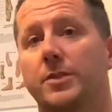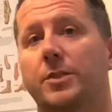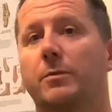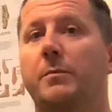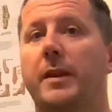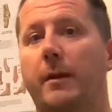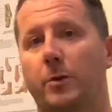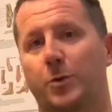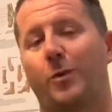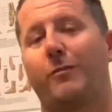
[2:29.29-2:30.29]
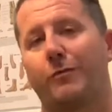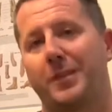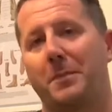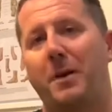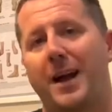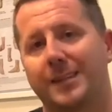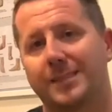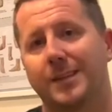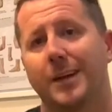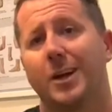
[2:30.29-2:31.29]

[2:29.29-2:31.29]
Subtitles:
that we've been able to offer in the past.